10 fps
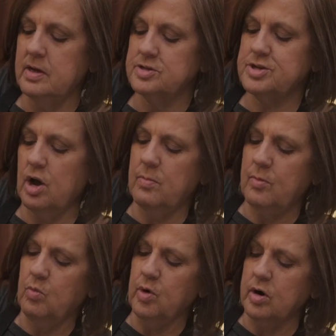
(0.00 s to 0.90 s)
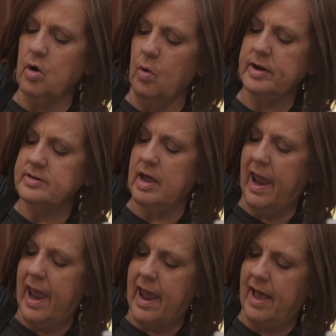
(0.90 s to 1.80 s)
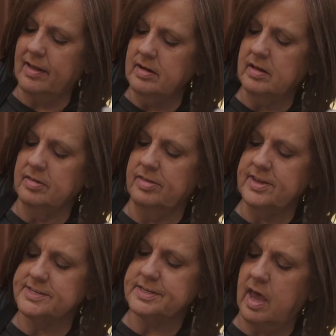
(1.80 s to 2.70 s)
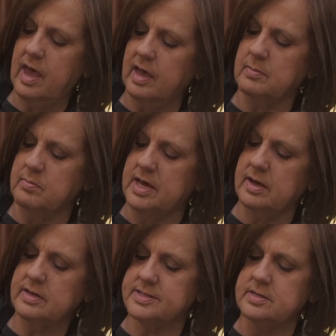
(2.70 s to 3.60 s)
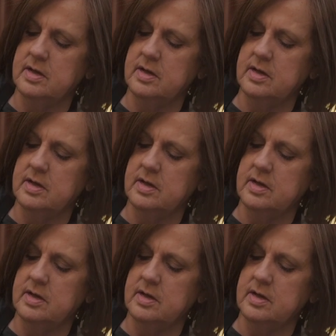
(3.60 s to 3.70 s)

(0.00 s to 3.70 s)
So we're going to add this cake mix